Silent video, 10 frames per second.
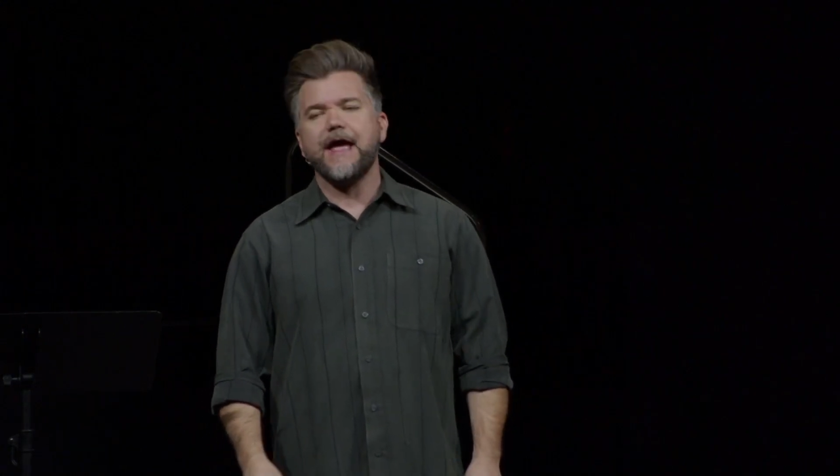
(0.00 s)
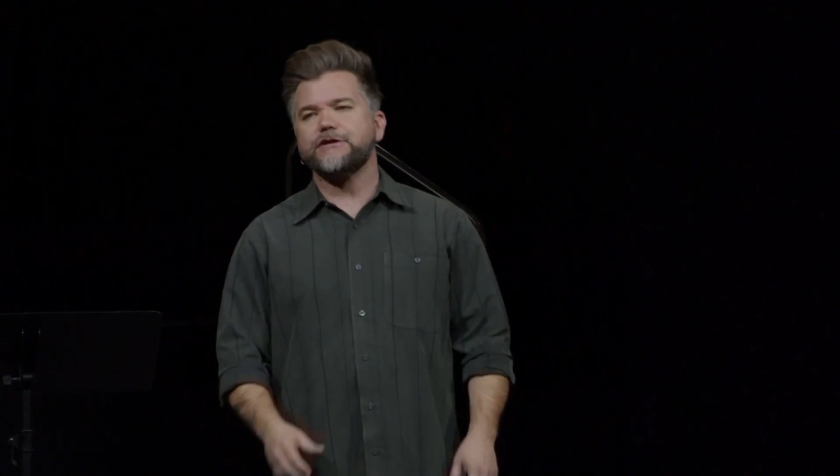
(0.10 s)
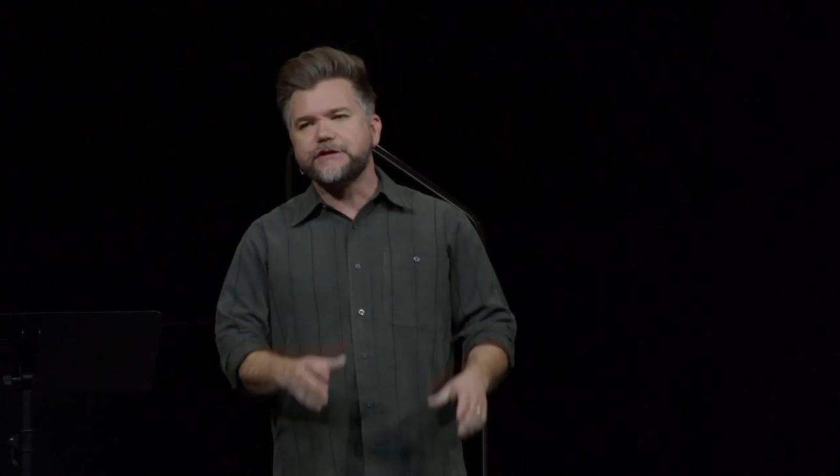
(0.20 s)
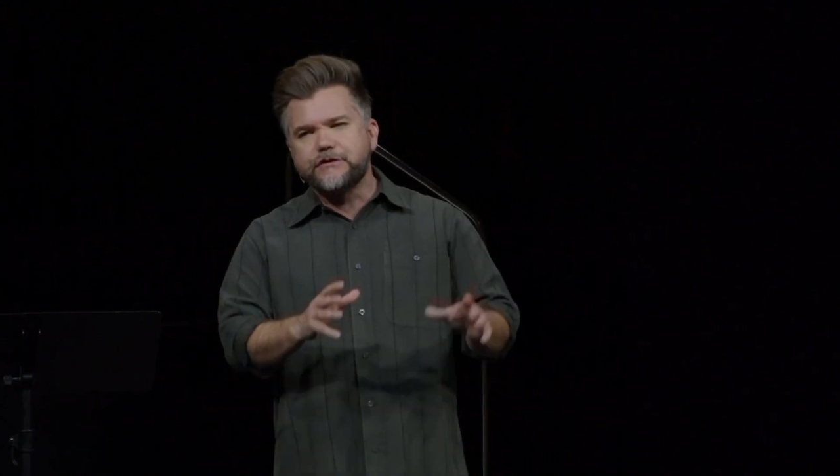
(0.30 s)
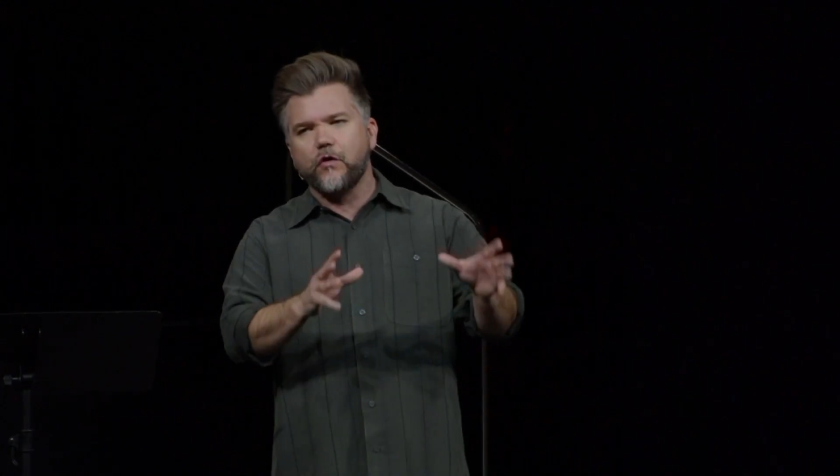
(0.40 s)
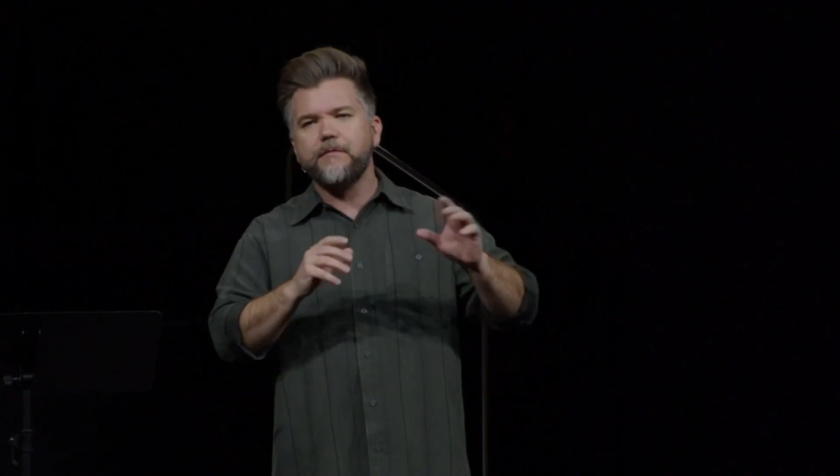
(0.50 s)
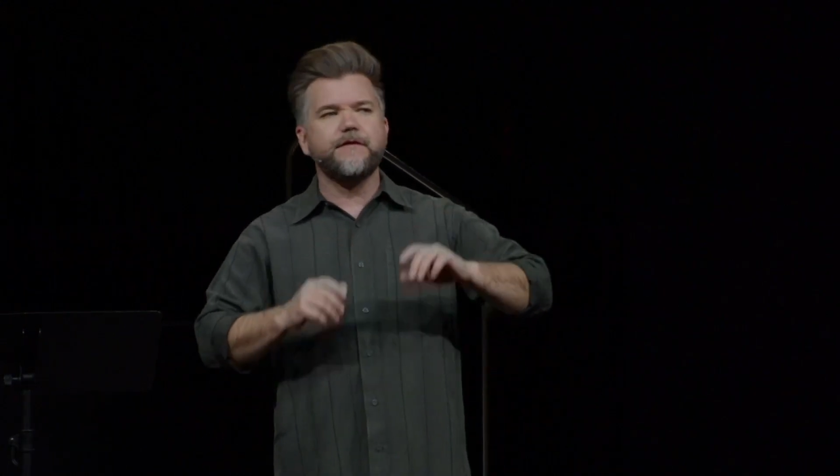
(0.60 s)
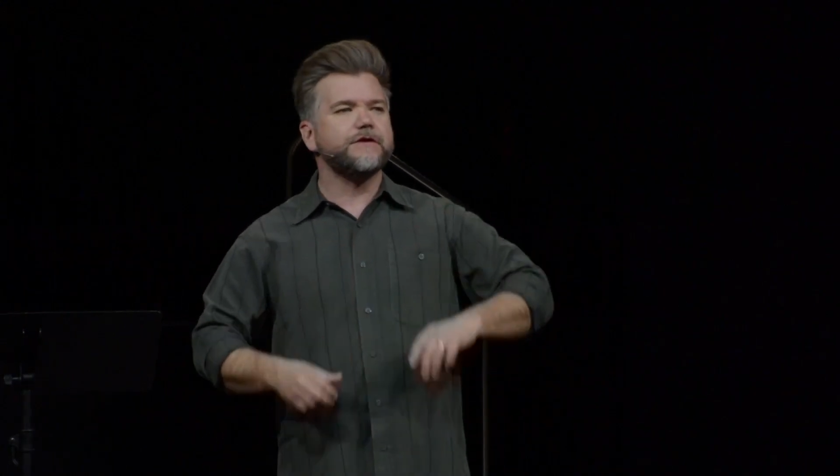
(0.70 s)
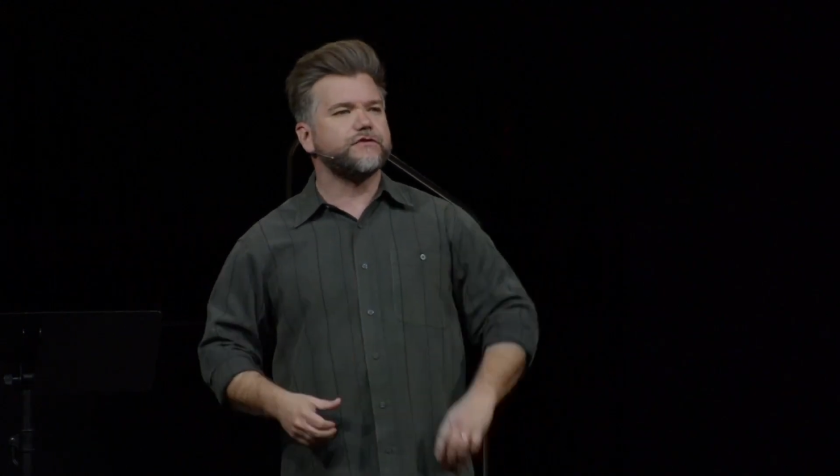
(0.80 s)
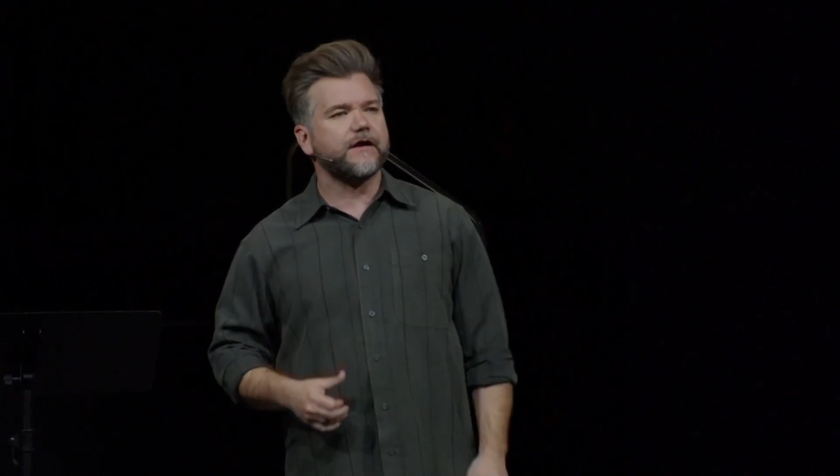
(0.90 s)
And she told me
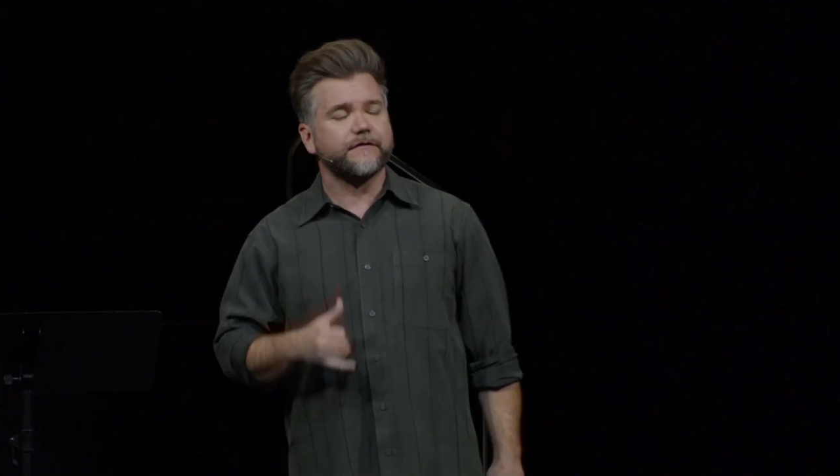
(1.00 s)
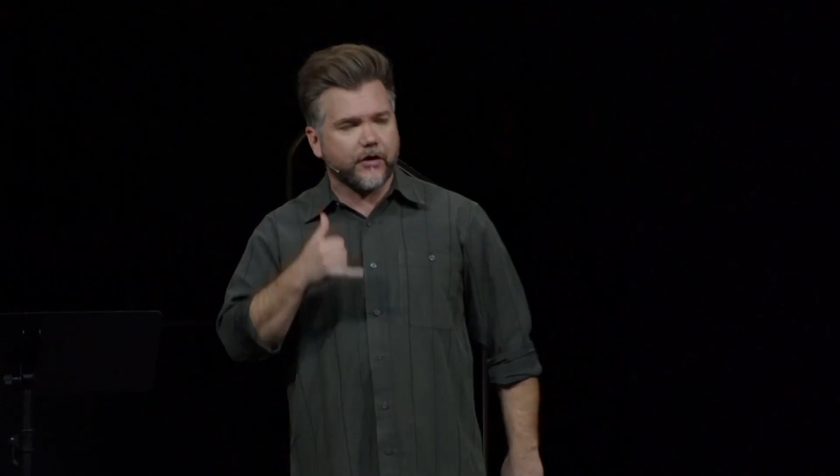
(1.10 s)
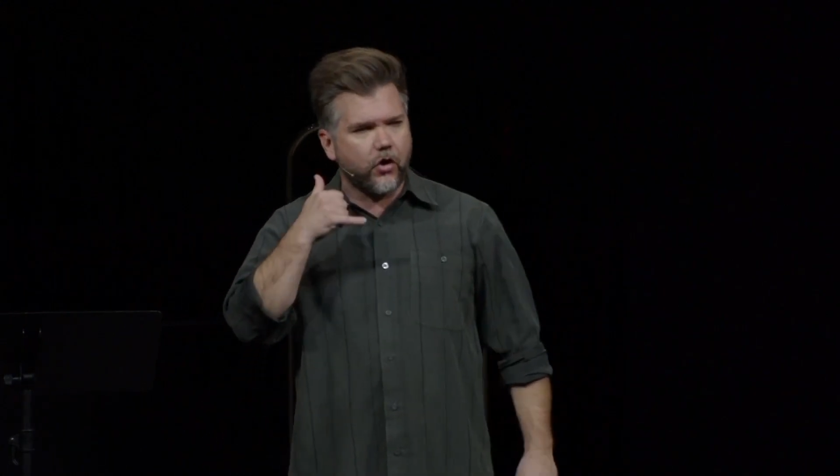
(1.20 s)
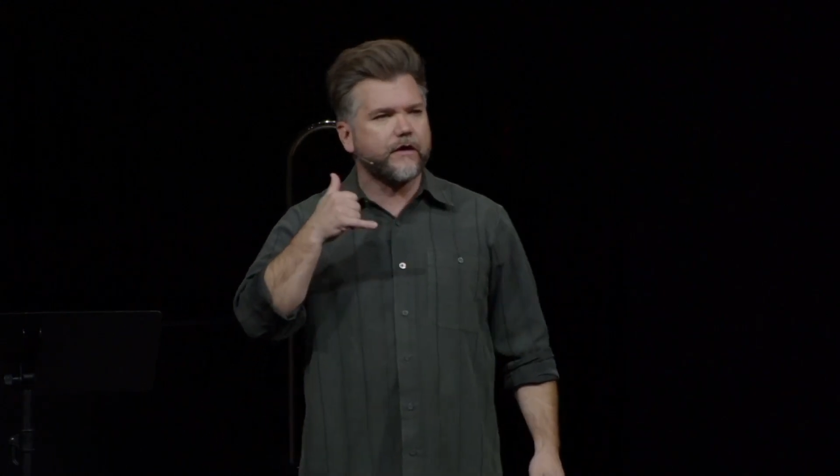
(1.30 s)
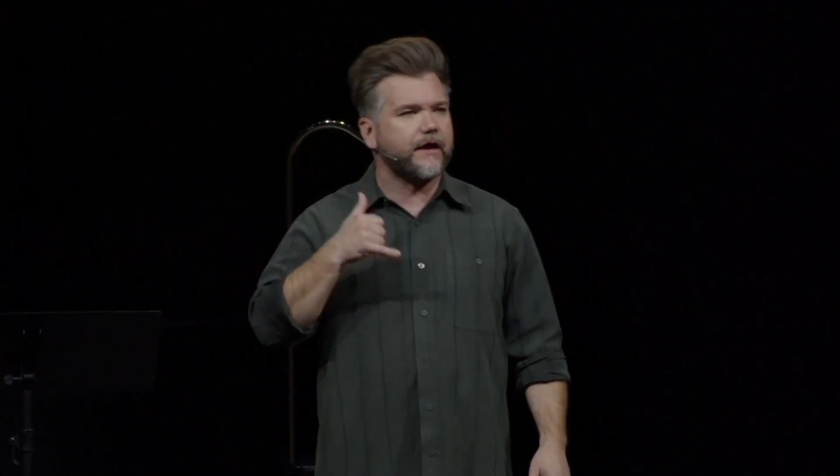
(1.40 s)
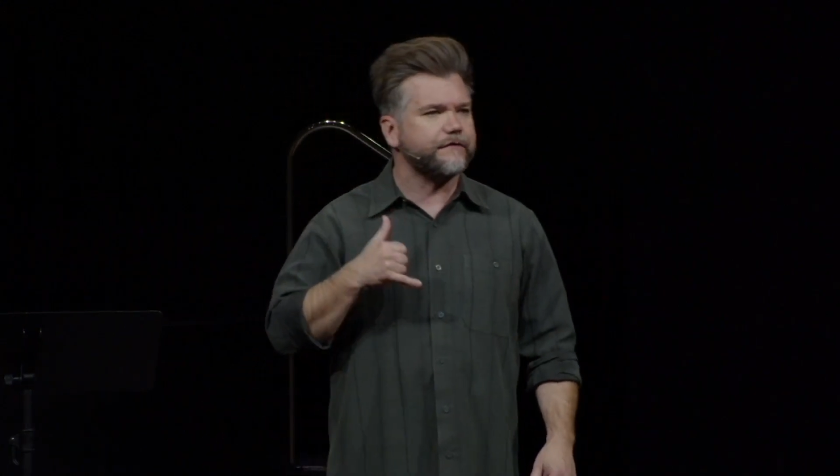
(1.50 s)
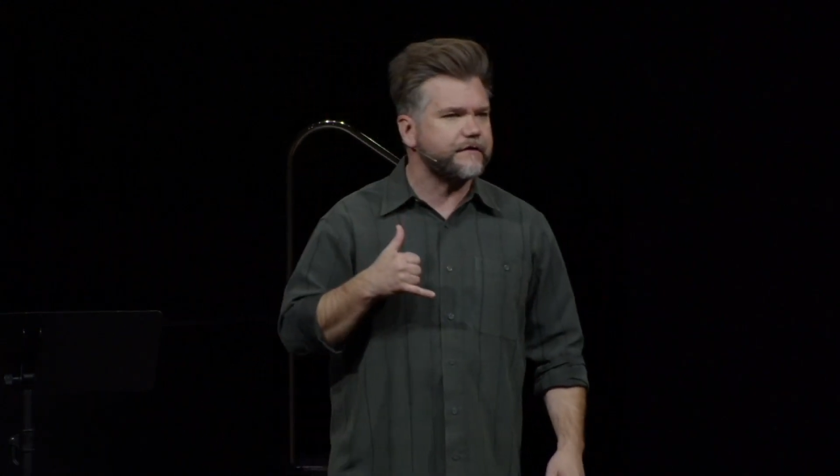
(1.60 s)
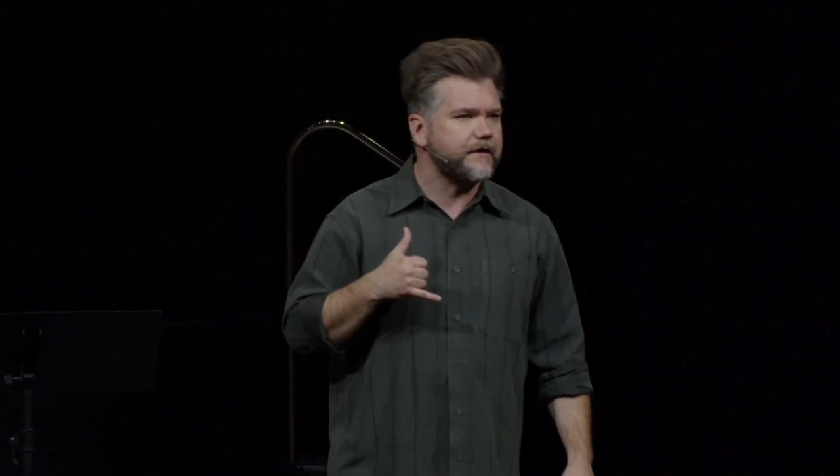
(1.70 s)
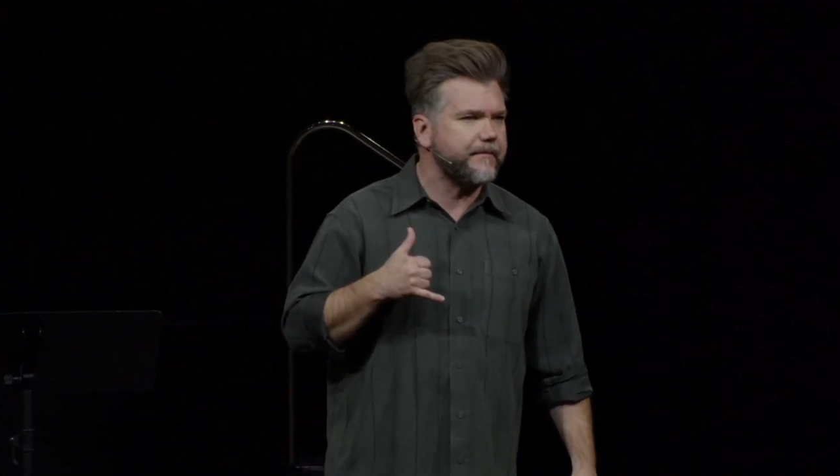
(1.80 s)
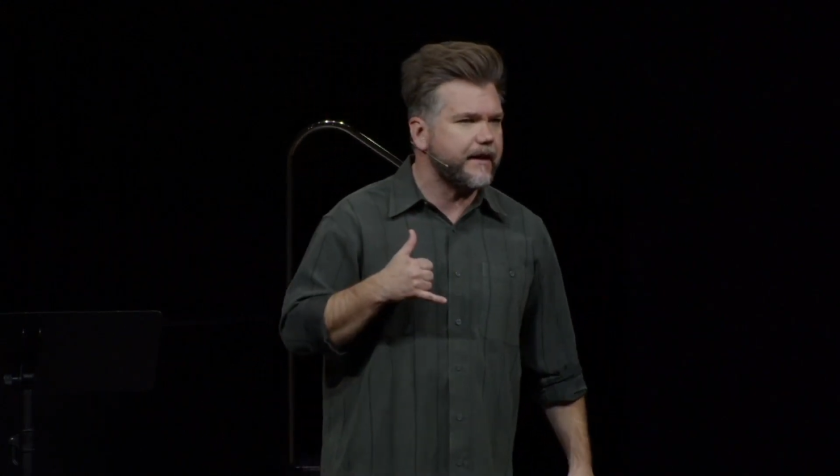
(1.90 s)
the address. I go, "Okay, I'll
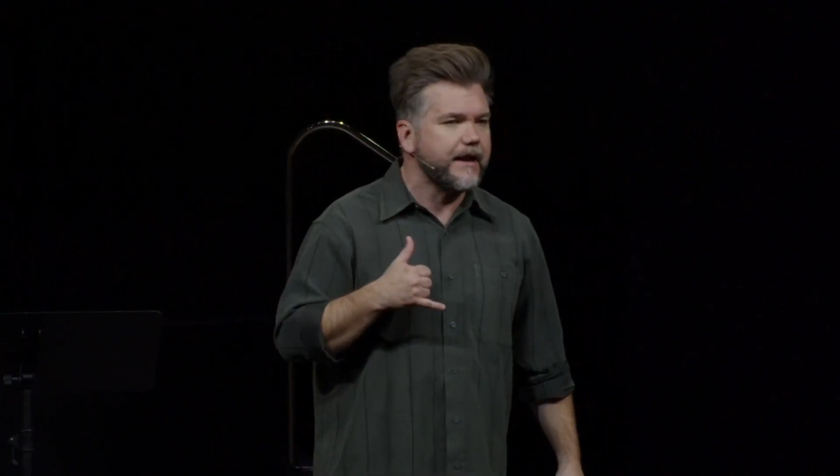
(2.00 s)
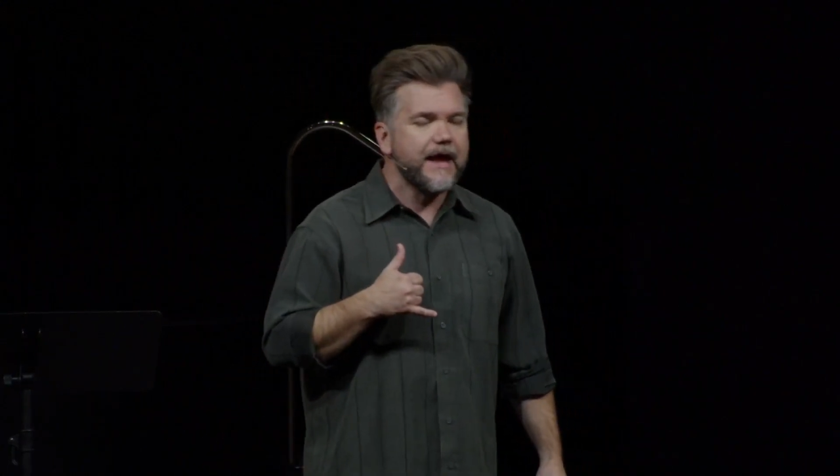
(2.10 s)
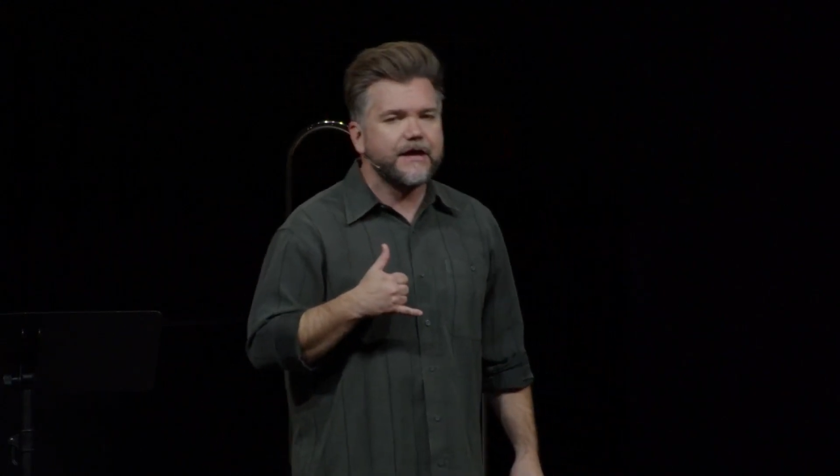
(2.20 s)
see you in a bit."